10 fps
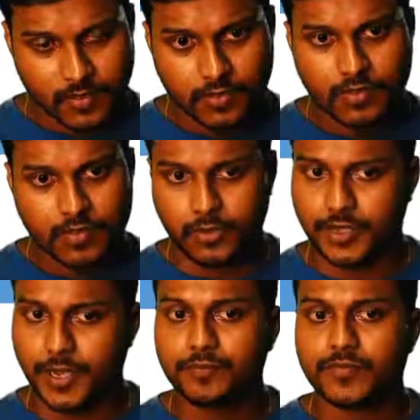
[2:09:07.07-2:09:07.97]
Okay,
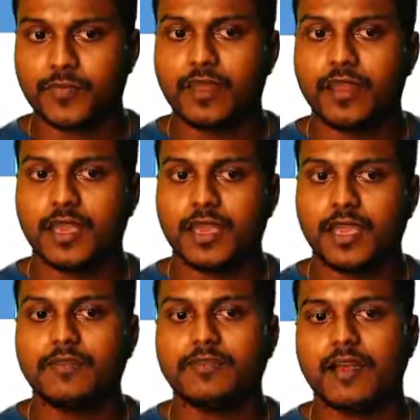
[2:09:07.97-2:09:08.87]
if
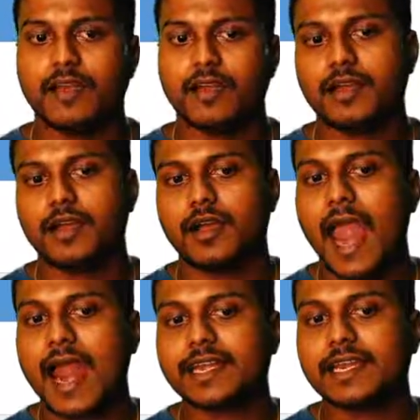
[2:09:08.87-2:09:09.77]

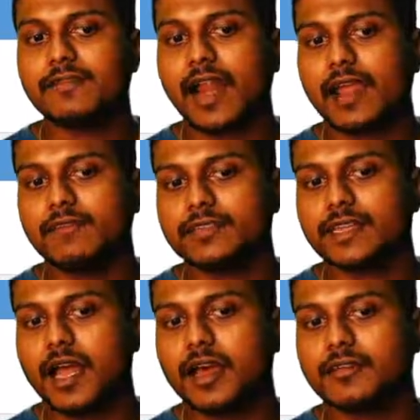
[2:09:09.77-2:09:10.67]
active drivers are
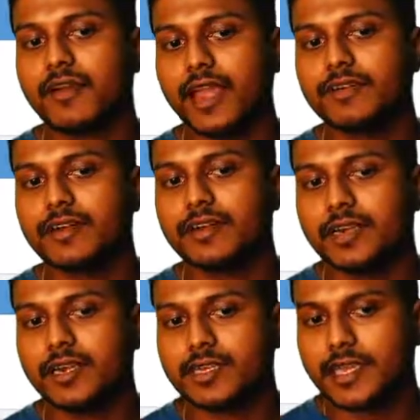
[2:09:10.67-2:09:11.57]

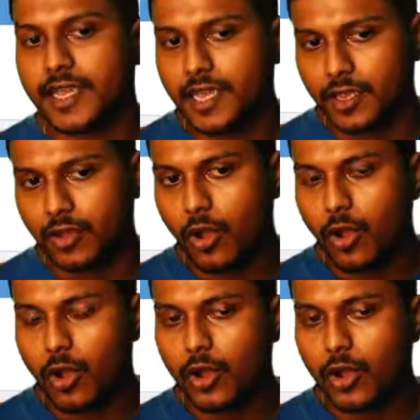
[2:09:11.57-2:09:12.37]
500k, or